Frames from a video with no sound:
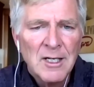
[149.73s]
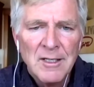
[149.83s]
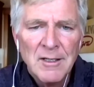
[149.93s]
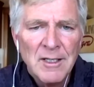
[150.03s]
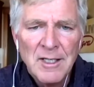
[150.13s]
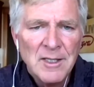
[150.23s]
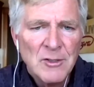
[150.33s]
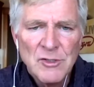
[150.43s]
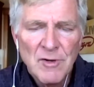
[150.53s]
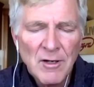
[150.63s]
in
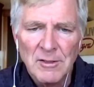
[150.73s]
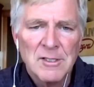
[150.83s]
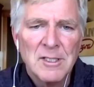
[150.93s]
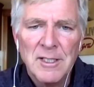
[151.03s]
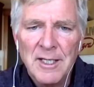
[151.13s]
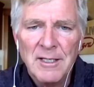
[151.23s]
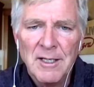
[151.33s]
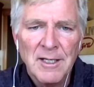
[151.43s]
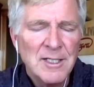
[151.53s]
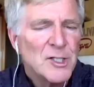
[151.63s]
their struggles. And
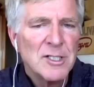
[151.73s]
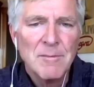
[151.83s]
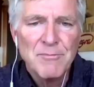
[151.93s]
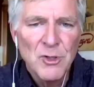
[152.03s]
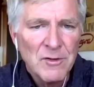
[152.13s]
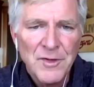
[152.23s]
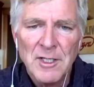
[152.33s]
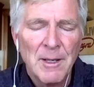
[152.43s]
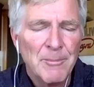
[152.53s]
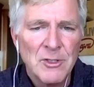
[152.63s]
it's just a
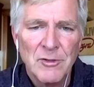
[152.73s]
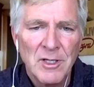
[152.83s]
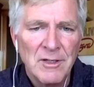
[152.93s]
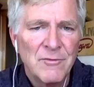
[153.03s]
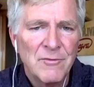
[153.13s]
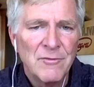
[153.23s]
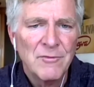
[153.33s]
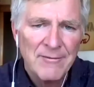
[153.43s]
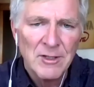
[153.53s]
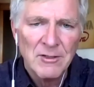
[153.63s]
perfect opportunity for
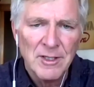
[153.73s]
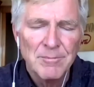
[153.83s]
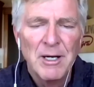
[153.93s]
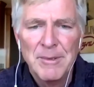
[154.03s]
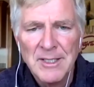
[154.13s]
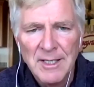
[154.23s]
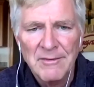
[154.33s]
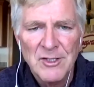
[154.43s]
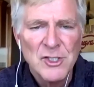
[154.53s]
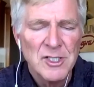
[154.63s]
a traveler and public
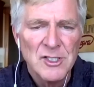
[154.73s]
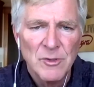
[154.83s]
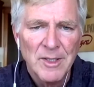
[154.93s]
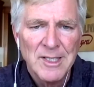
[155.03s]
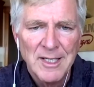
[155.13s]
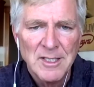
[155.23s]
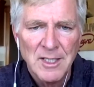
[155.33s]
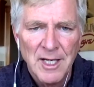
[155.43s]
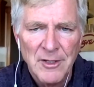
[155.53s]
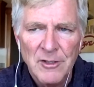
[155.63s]
television and so on to get
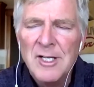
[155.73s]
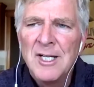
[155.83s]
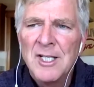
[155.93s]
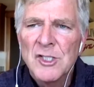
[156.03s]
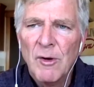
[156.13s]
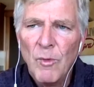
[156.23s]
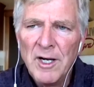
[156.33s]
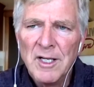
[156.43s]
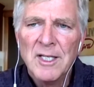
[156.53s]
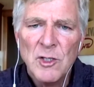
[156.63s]
together. So I
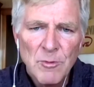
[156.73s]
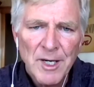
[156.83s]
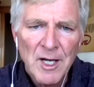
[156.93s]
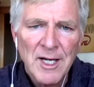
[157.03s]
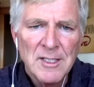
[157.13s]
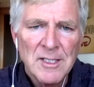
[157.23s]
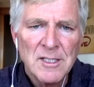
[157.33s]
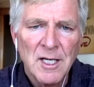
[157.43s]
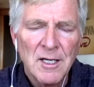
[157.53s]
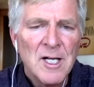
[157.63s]
wanted to humanize
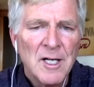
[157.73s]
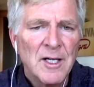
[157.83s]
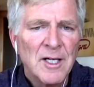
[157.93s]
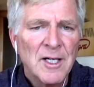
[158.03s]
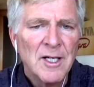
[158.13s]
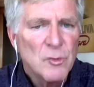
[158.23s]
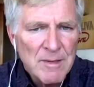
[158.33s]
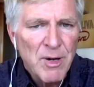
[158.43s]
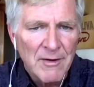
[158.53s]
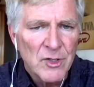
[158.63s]

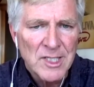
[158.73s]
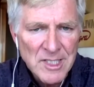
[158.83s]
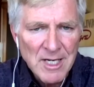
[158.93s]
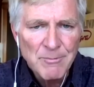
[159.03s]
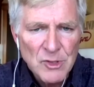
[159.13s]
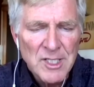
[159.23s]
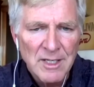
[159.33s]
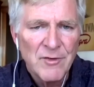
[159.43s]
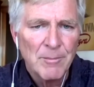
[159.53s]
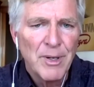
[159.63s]
extreme poverty,
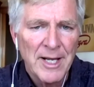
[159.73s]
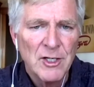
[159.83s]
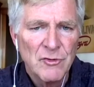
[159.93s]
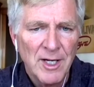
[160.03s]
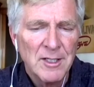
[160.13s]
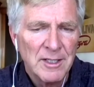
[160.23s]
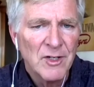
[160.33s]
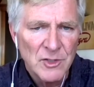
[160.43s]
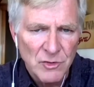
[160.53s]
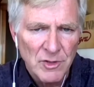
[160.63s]
10% of our planet trying to live
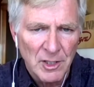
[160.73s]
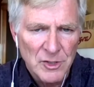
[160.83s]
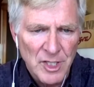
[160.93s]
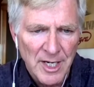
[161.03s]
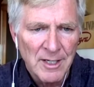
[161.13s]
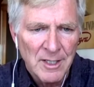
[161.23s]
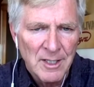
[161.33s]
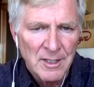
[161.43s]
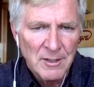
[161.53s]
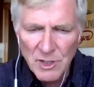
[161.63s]
on $2 a day.
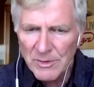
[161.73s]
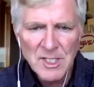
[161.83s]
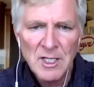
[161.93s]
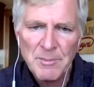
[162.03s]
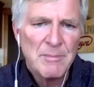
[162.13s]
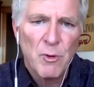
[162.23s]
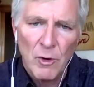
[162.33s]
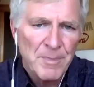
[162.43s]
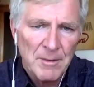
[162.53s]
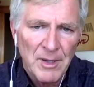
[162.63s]
There's always going to be poor
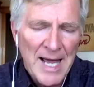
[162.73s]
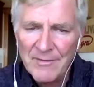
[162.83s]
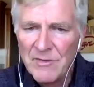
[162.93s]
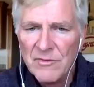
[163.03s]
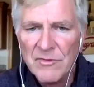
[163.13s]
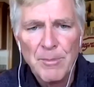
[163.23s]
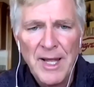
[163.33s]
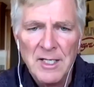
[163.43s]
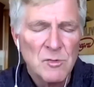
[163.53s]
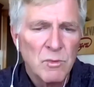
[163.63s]
people. Half of the
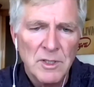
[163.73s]
planet is